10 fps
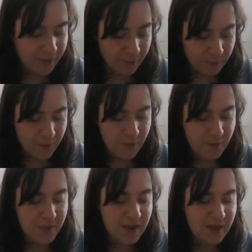The
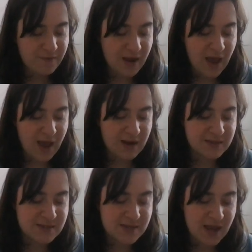room even had
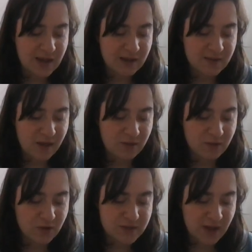a deck that
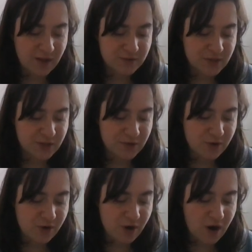looked out to the
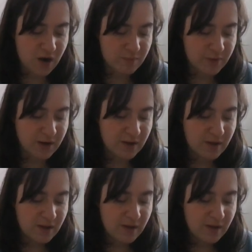New York harbor